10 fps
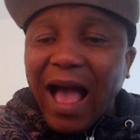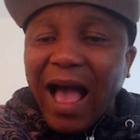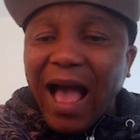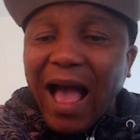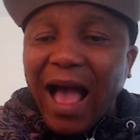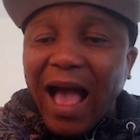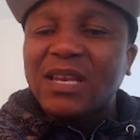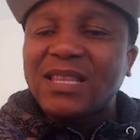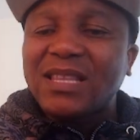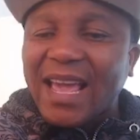that in an
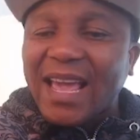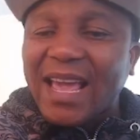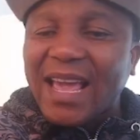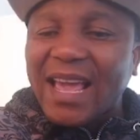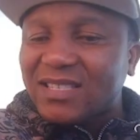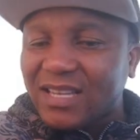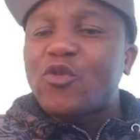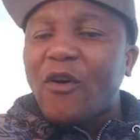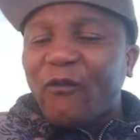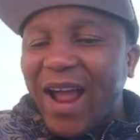incident,
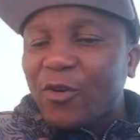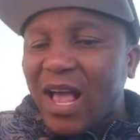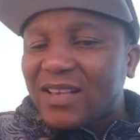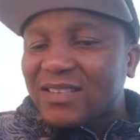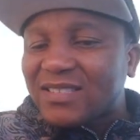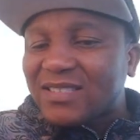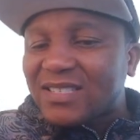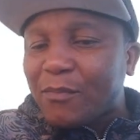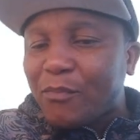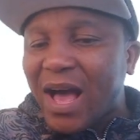your final answer at the
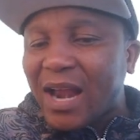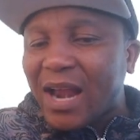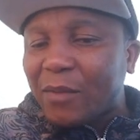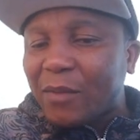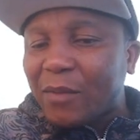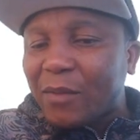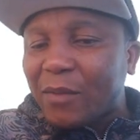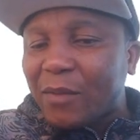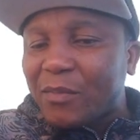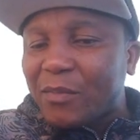bottom is like
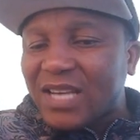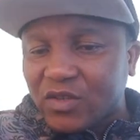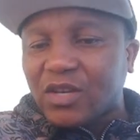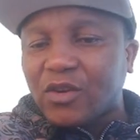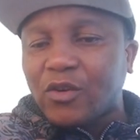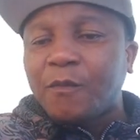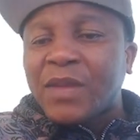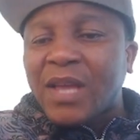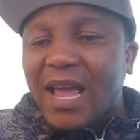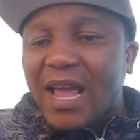0, 0, 0.
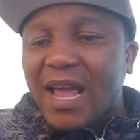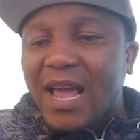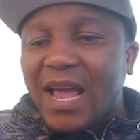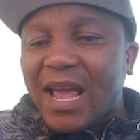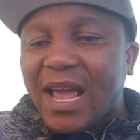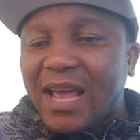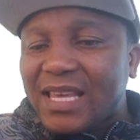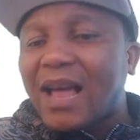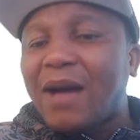And then here there's a